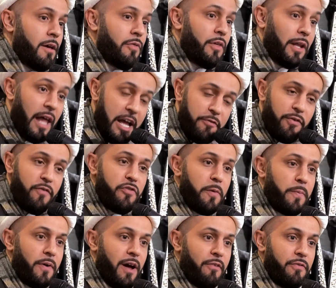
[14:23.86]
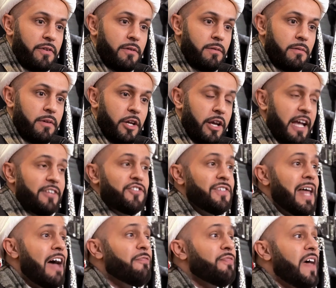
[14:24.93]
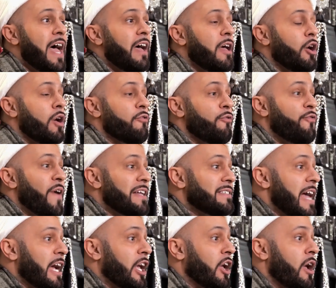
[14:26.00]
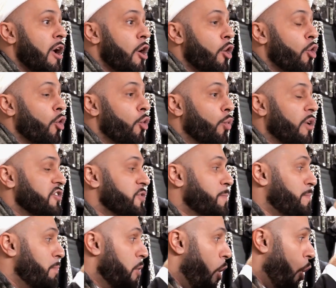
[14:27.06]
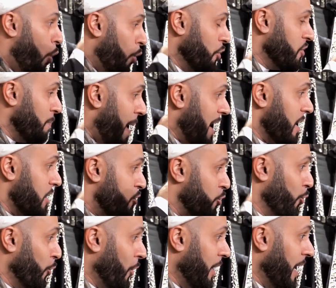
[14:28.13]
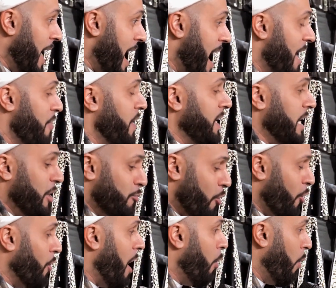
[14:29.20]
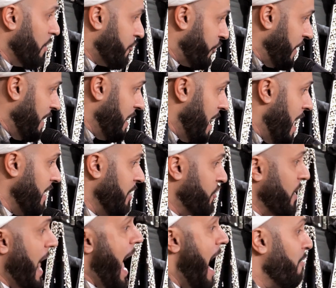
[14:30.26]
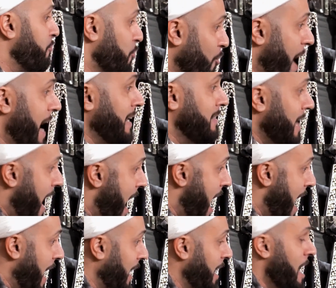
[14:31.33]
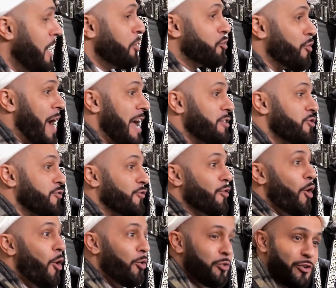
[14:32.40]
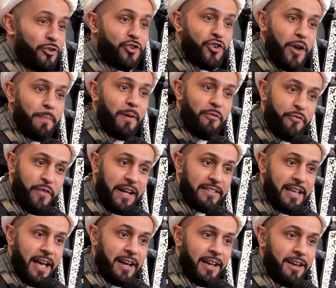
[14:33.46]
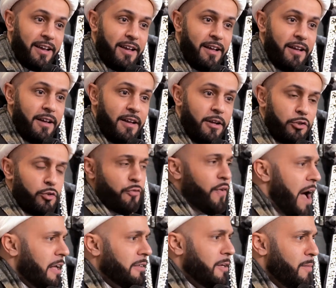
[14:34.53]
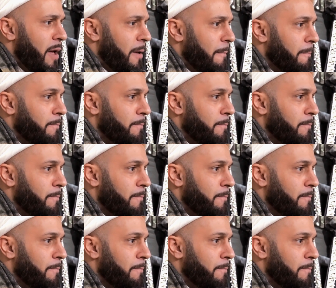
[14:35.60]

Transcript: the life of the Prophet. It's not that Fadak was owned by Rasulullah and then he wrote a wasiyah and he said, after I die, transfer ownership of Fadak to Fatima.